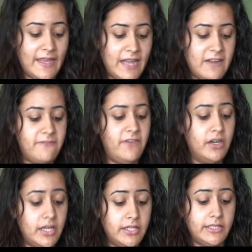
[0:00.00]
that had
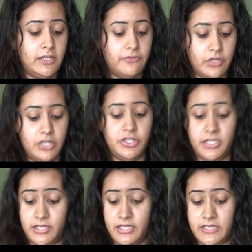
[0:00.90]
very little of
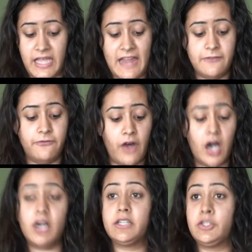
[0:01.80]
religion in it and
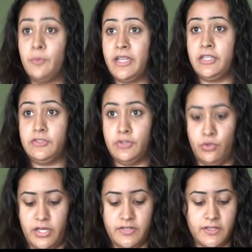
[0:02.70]
far too many
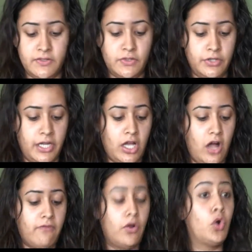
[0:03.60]
stories
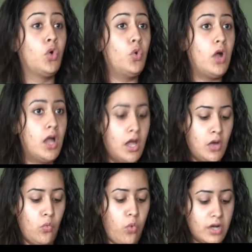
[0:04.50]
concerning of who,
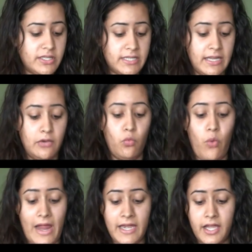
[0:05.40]
what,
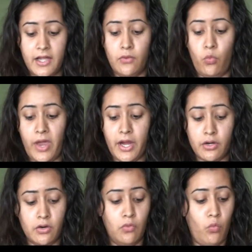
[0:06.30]
when,
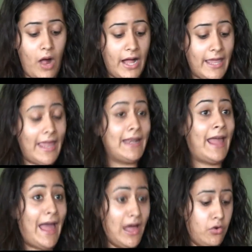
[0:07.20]
where, why,
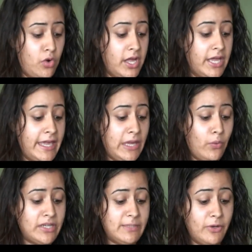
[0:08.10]
and how
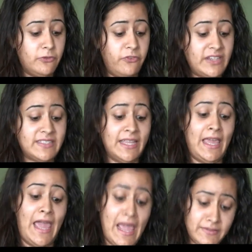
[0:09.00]
He went about
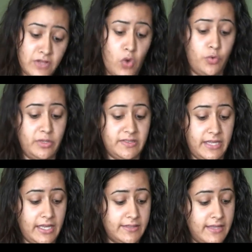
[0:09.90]
fixing His own
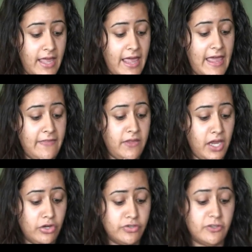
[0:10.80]
mistakes and
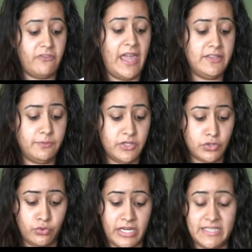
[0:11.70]
the errors of His
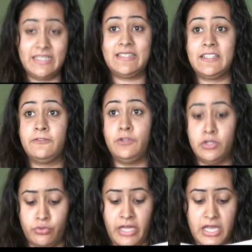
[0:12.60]
miscreant and
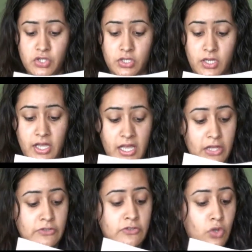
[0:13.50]
sinful creation.
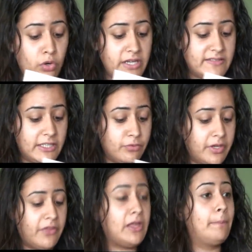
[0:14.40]
Stories that
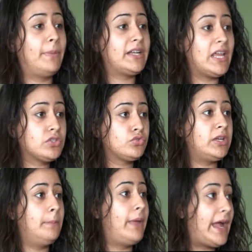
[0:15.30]
were nothing but
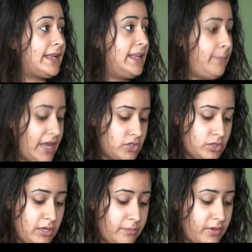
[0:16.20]
history badly
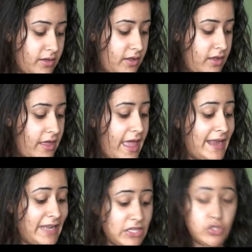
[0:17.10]
patched up. Absolutely.
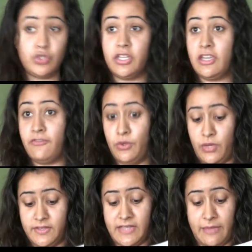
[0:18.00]
And history, if
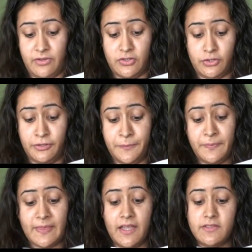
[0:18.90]
you examine, sir,
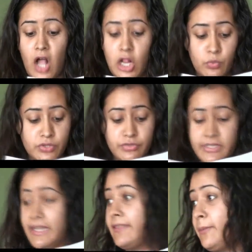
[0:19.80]
is always
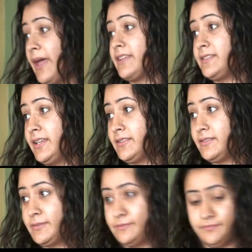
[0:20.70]
written in the past
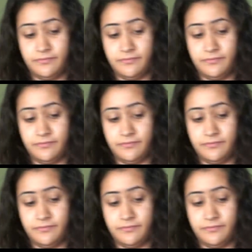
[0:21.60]
tense.